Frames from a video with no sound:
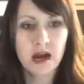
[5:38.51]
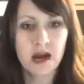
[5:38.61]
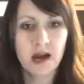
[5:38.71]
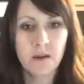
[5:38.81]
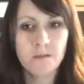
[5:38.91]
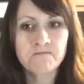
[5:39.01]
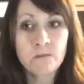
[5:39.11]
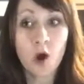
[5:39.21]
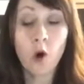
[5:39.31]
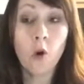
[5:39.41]

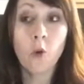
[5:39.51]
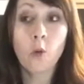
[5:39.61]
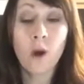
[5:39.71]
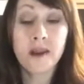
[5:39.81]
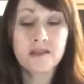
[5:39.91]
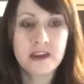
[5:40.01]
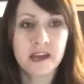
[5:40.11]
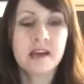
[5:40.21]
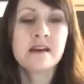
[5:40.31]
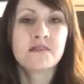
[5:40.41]
Oh, one
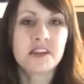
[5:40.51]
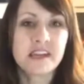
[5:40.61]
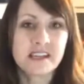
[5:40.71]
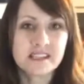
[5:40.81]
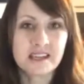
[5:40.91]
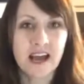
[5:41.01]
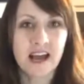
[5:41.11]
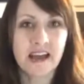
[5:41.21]
thing. The kids and